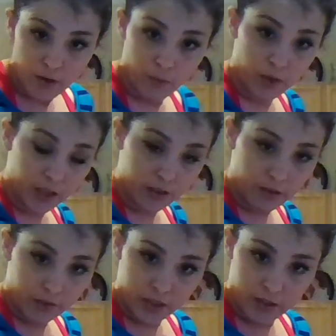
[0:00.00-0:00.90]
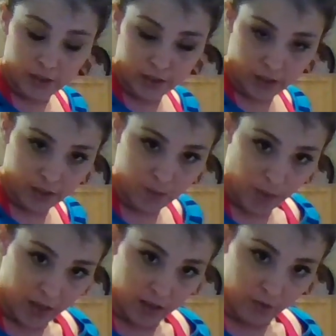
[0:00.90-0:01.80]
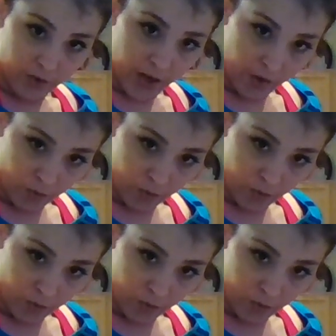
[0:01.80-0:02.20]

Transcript: What I do have to do, I stuck this back here for now.